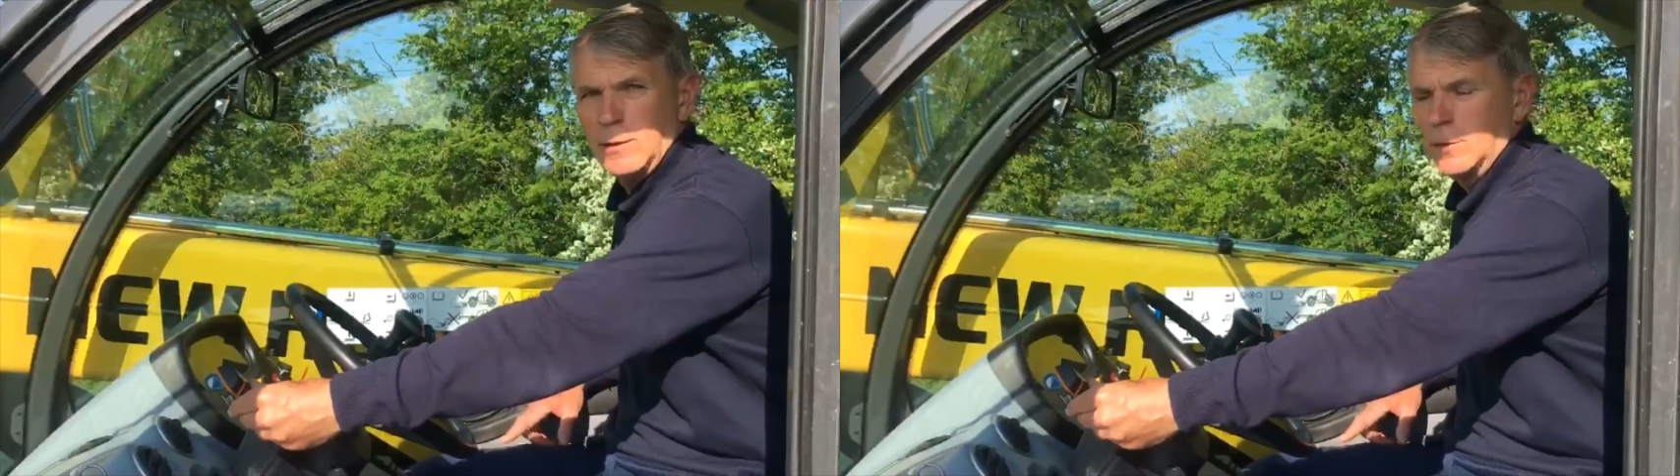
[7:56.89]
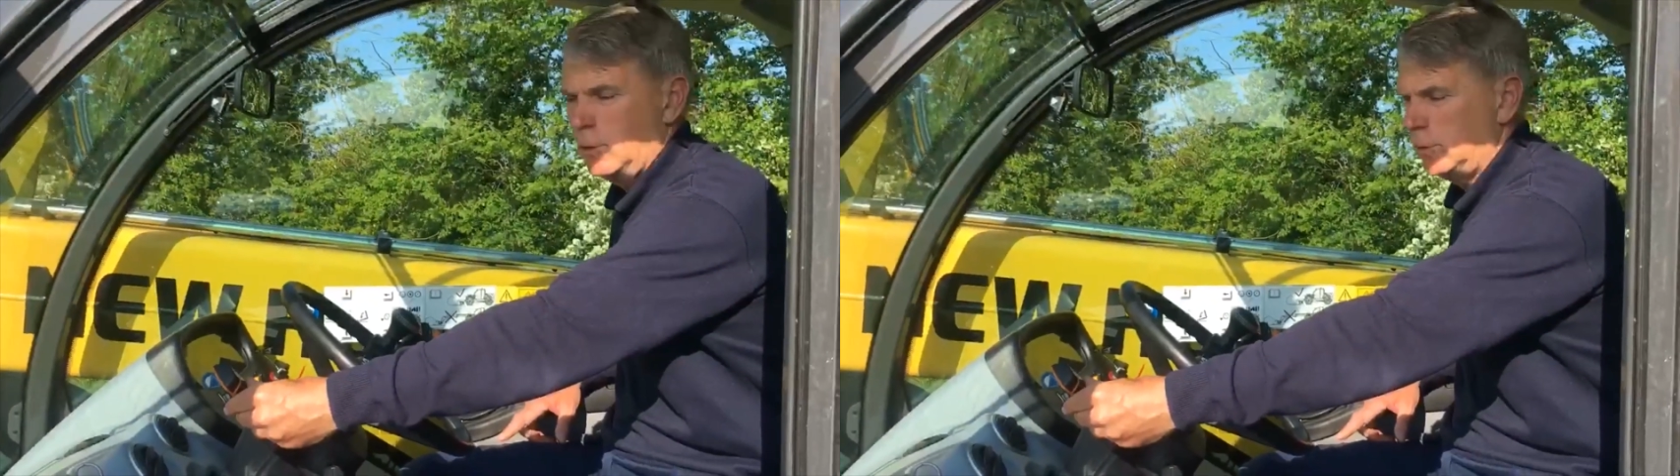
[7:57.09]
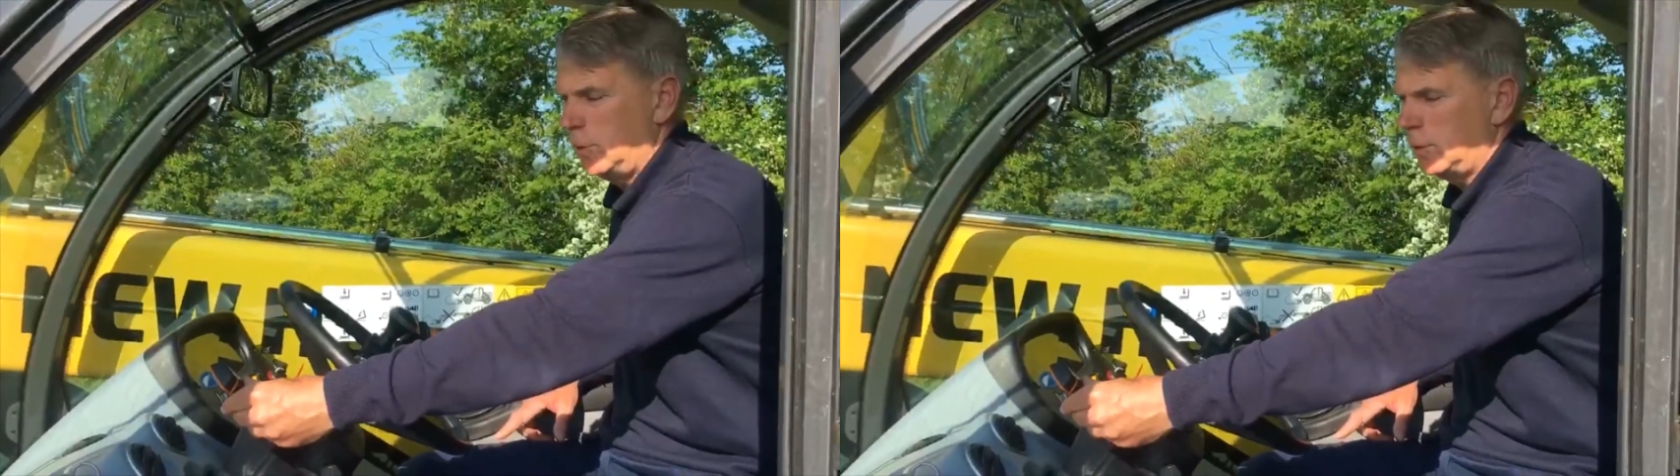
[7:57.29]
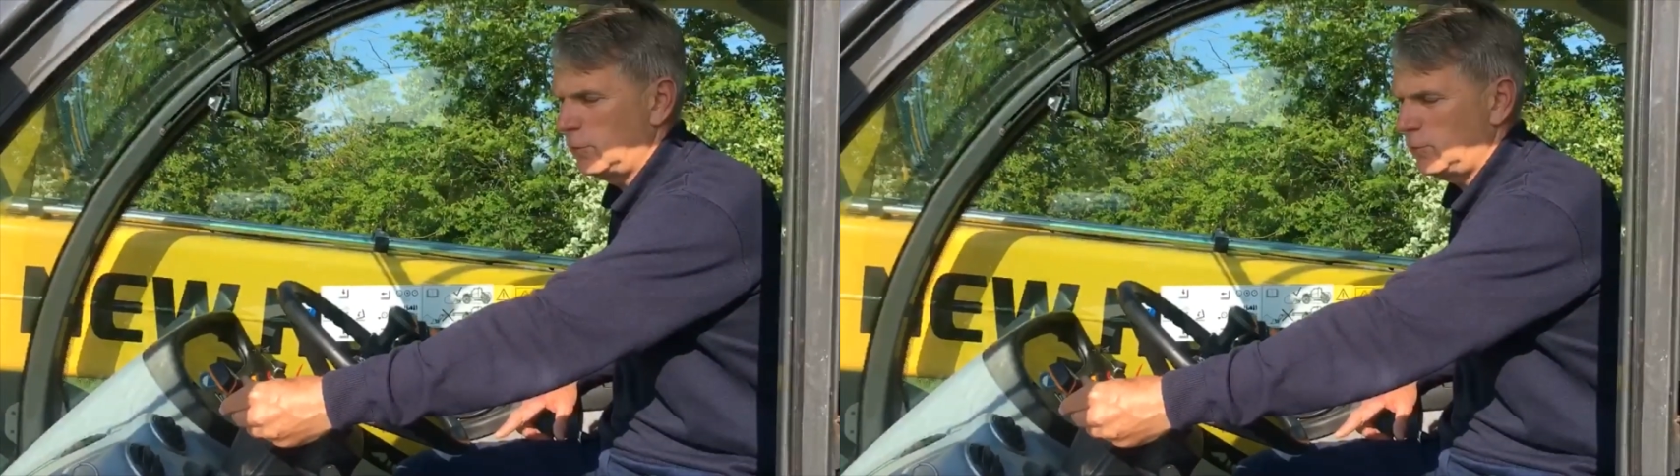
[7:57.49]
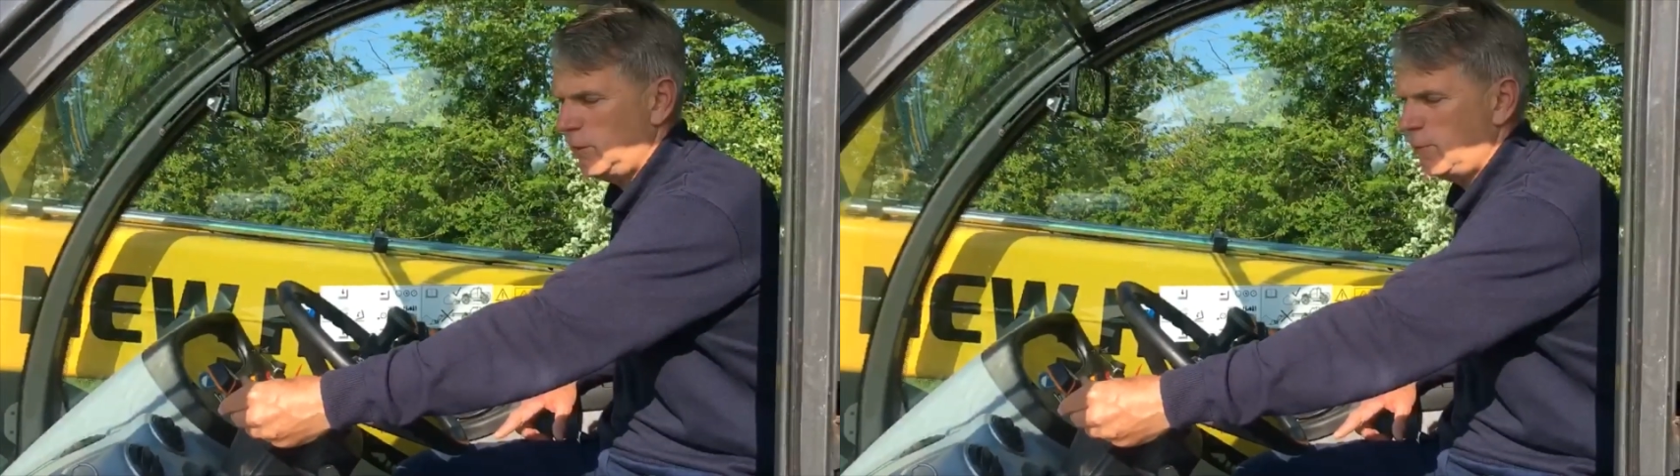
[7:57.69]
on the
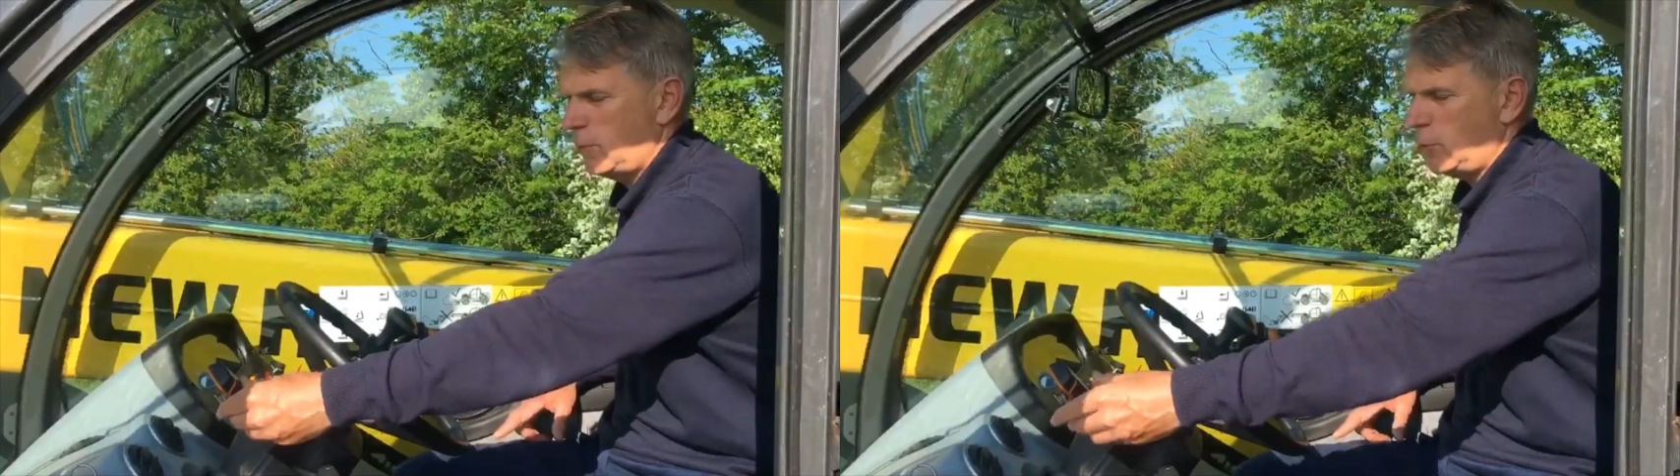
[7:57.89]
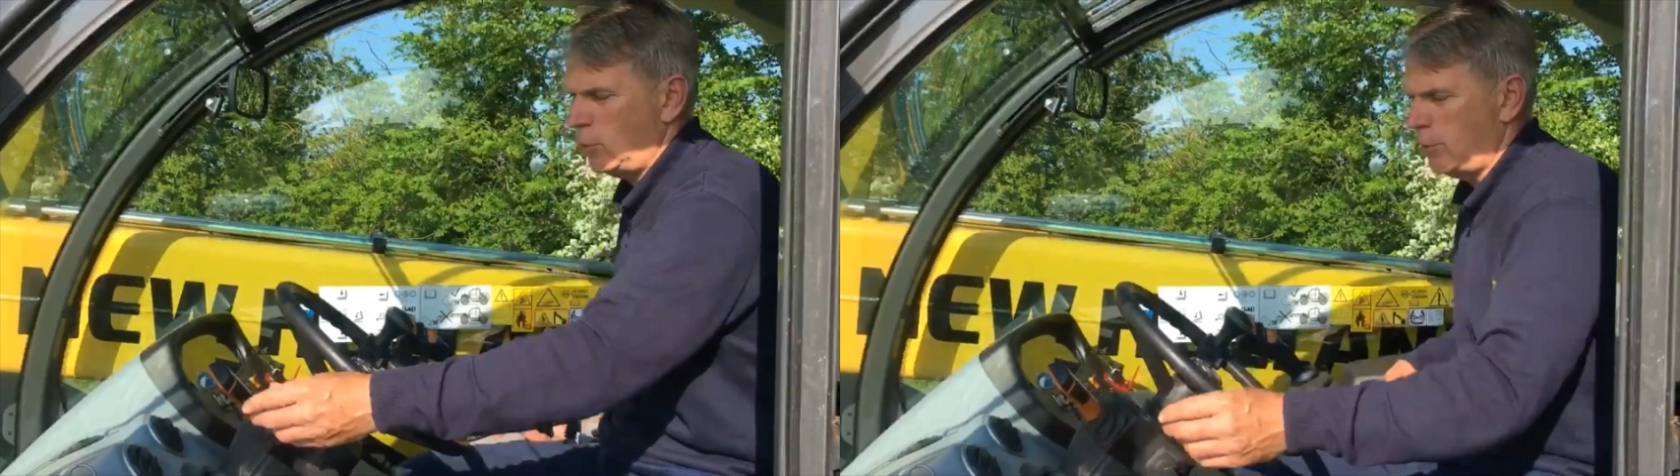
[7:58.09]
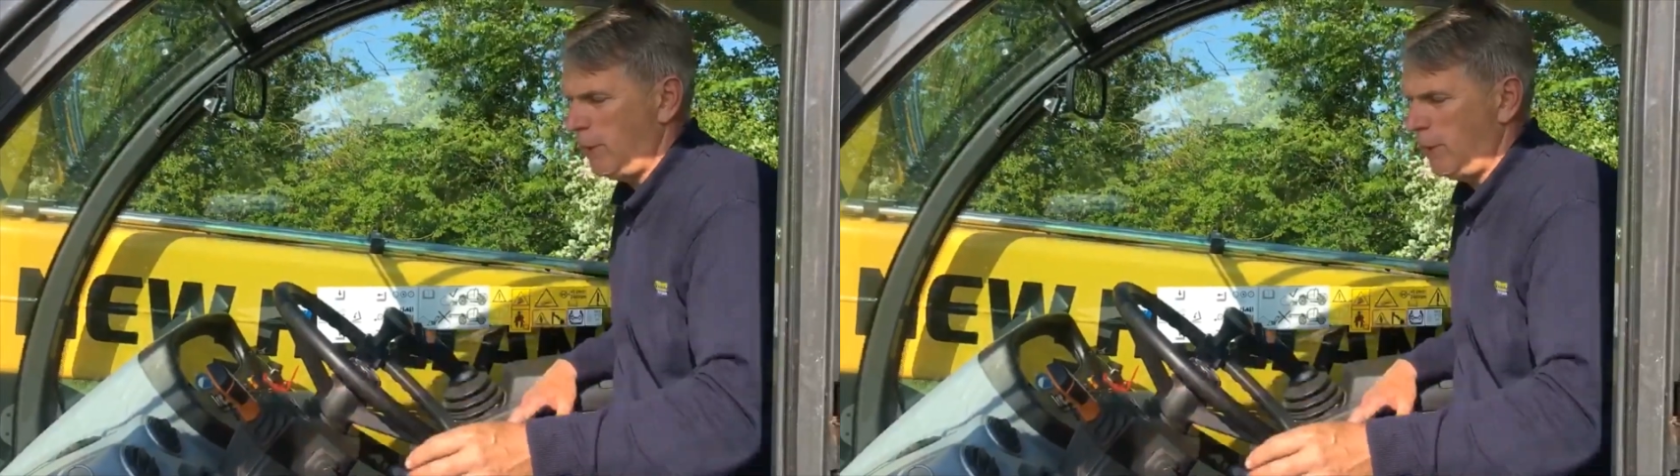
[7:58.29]
steering column